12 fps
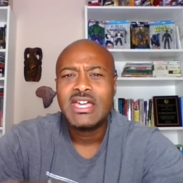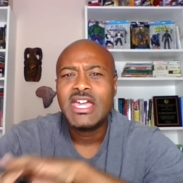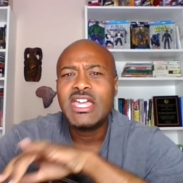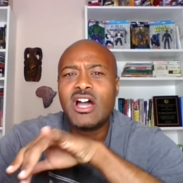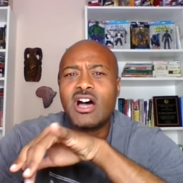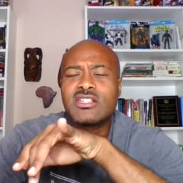
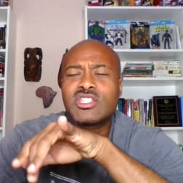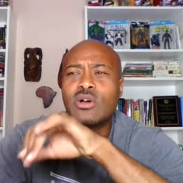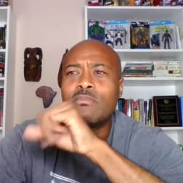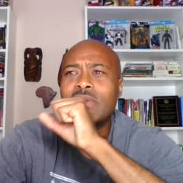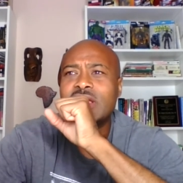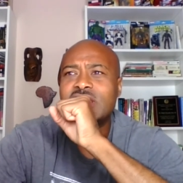He
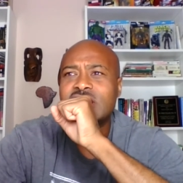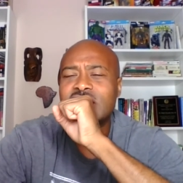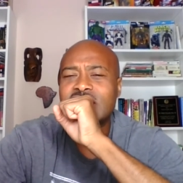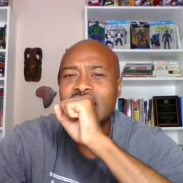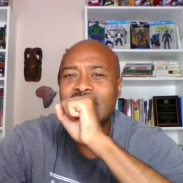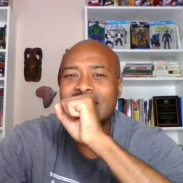also
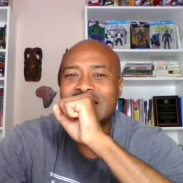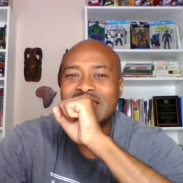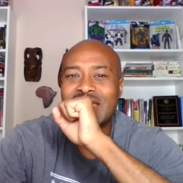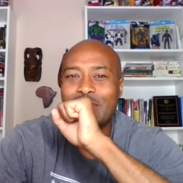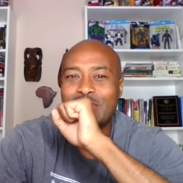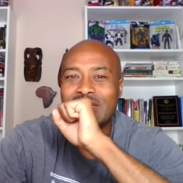mentions
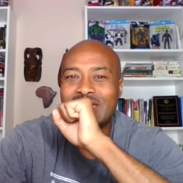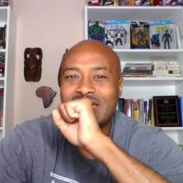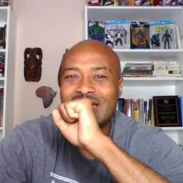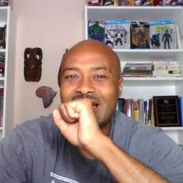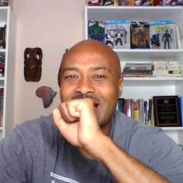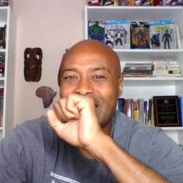Exhibit.
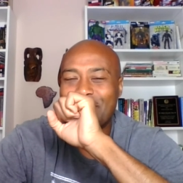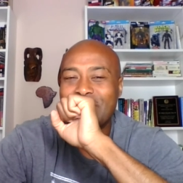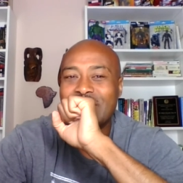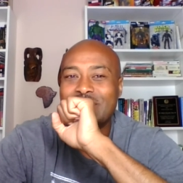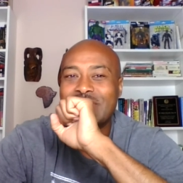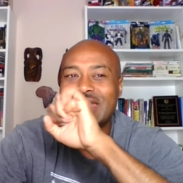I
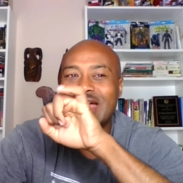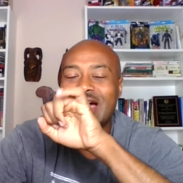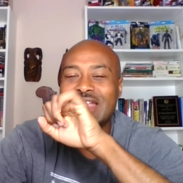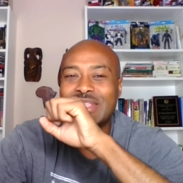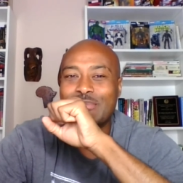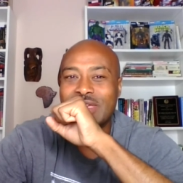picked that
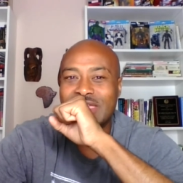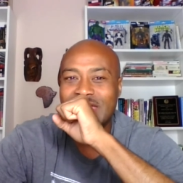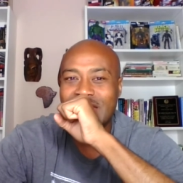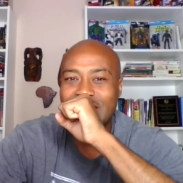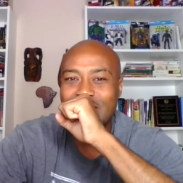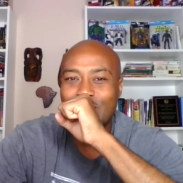out at the
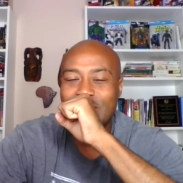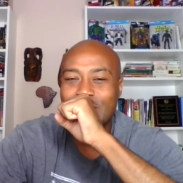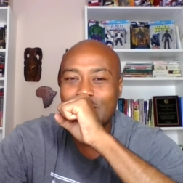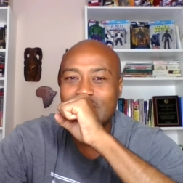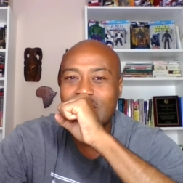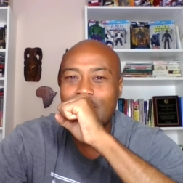beginning when he
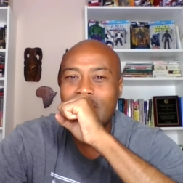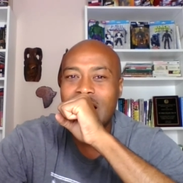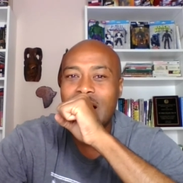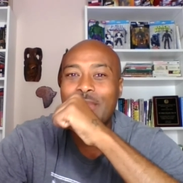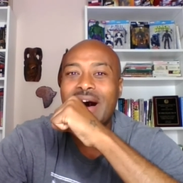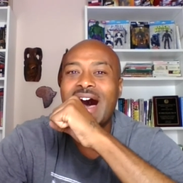was talking
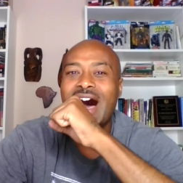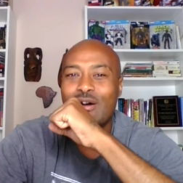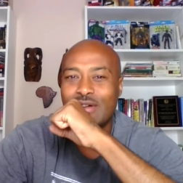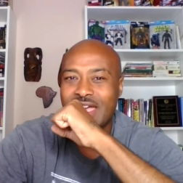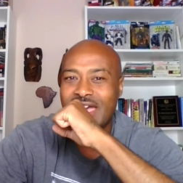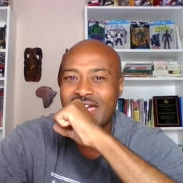about I'm an
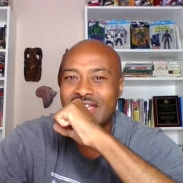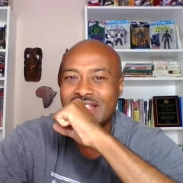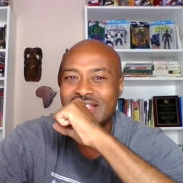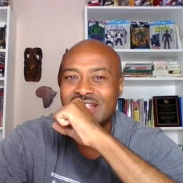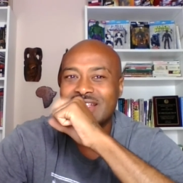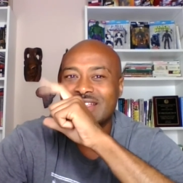
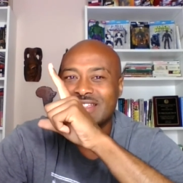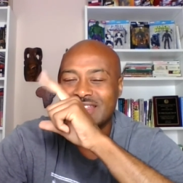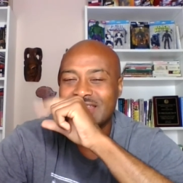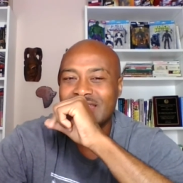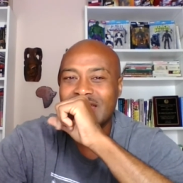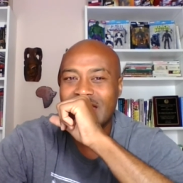outcast.
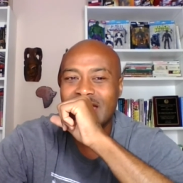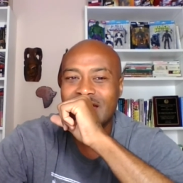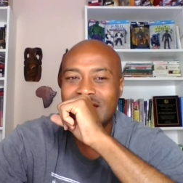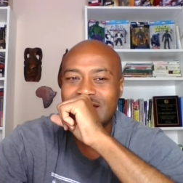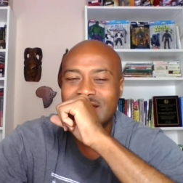Yeah.